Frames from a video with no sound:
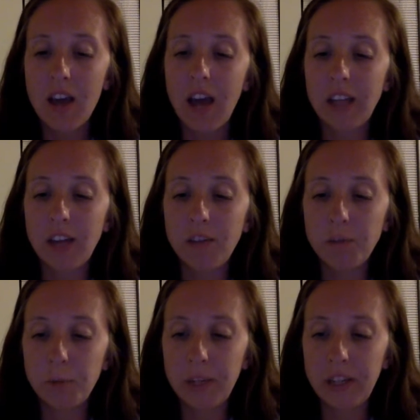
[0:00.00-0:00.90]
I
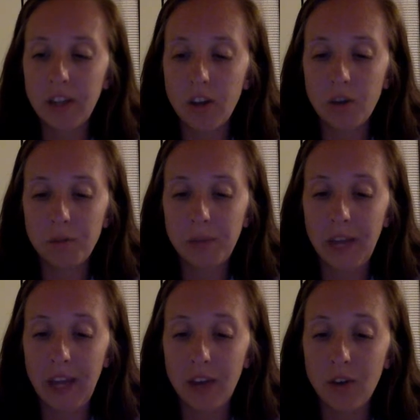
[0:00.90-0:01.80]
loved bringing home
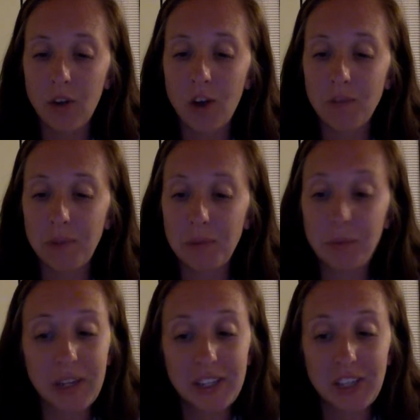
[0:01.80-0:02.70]
kale off my
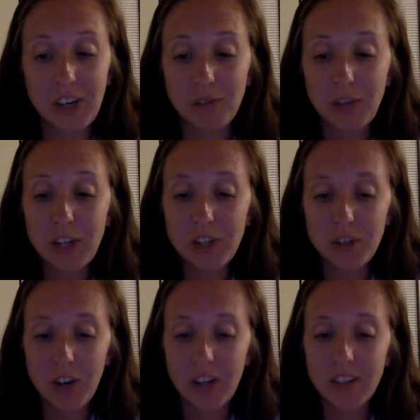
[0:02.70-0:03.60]
plates at
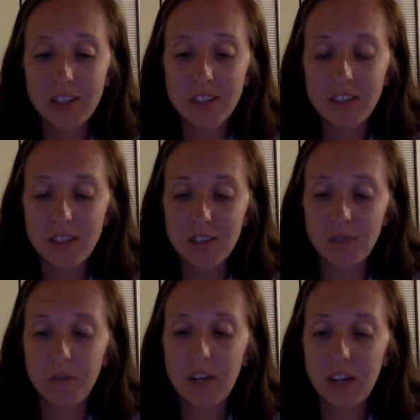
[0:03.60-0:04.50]
restaurants to
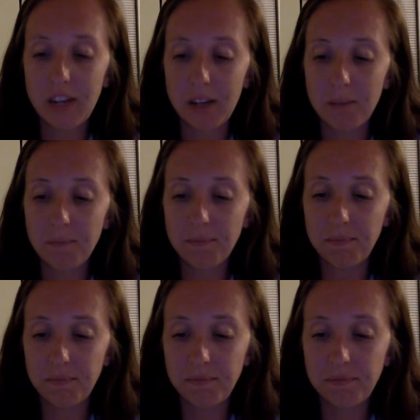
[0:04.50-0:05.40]
feed him.
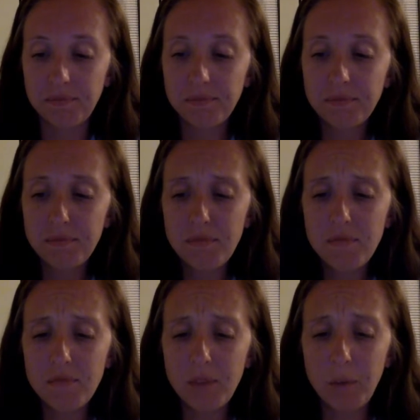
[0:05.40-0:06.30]

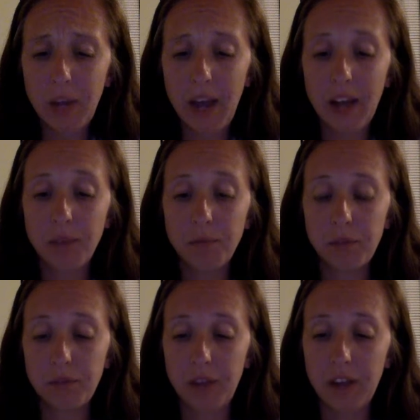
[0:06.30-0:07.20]
We had him
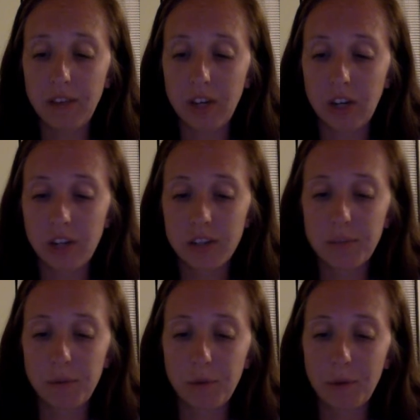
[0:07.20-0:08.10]
for 5 years
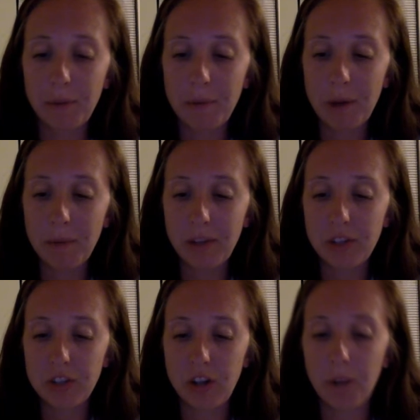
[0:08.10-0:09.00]
before my mom had to
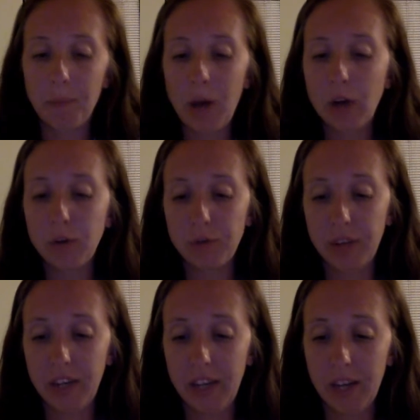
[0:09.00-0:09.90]
start bottle
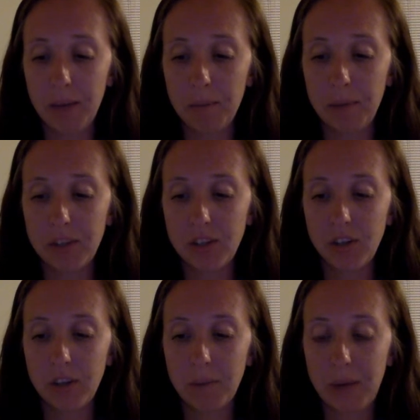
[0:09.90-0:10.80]
feeding him
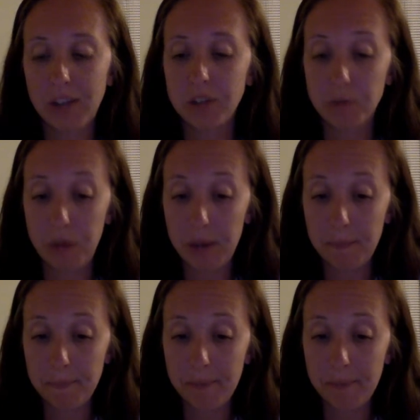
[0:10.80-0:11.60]
until he passed away.